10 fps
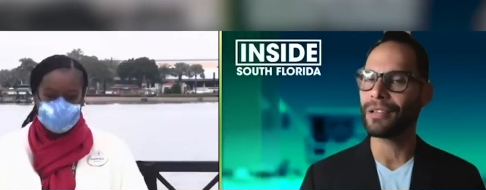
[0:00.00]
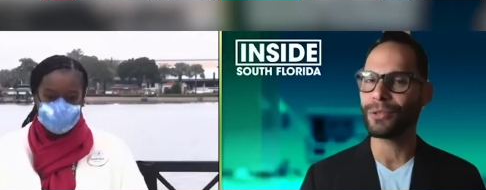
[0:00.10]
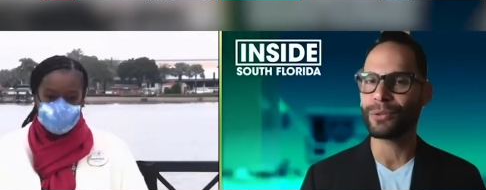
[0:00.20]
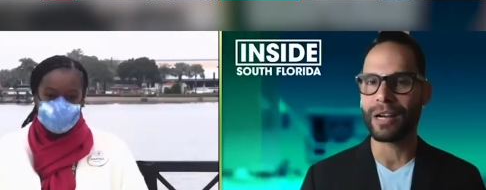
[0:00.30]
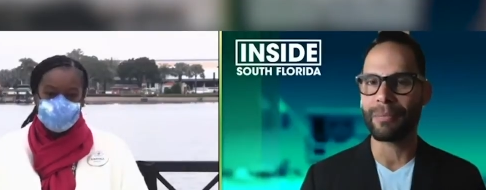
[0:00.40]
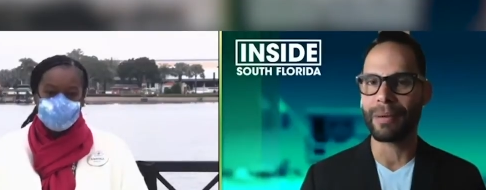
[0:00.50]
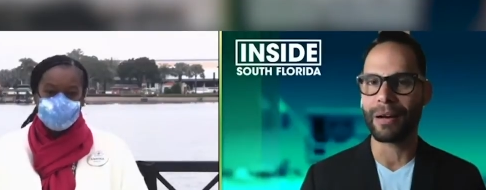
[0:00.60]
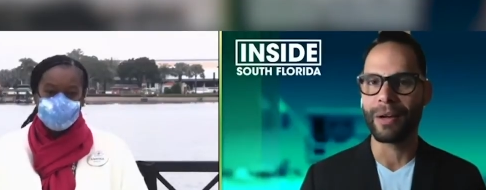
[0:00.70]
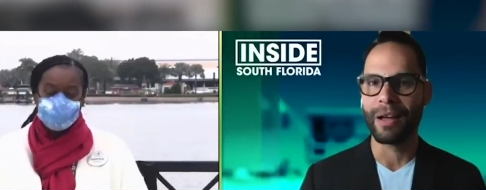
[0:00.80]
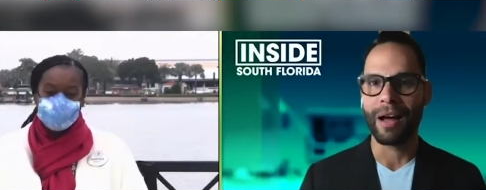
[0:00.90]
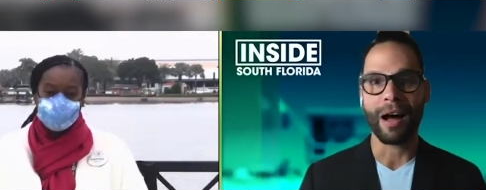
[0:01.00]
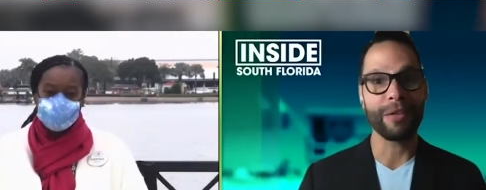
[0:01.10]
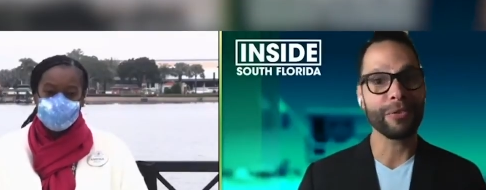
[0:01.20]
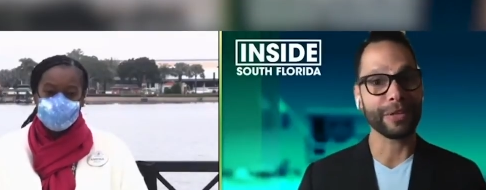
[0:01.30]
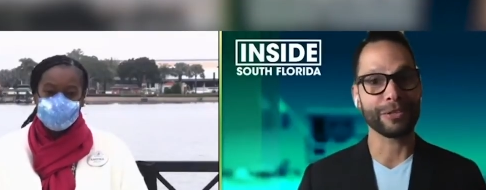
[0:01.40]
Speaker 1: talk about other
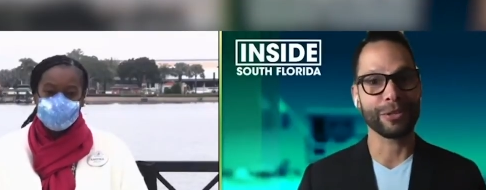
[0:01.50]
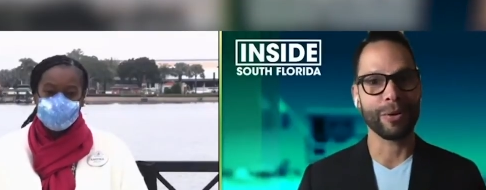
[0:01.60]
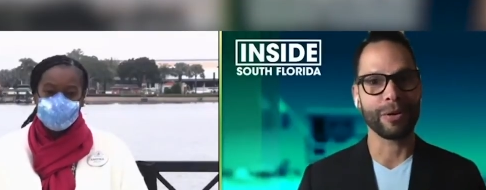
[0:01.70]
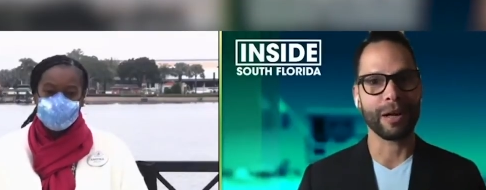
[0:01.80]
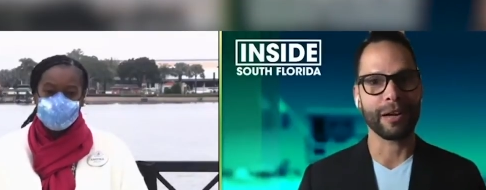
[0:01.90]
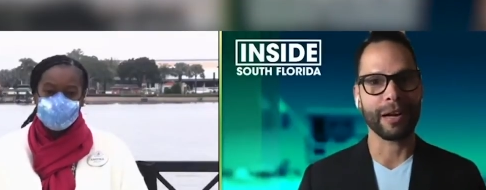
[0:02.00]
things going on at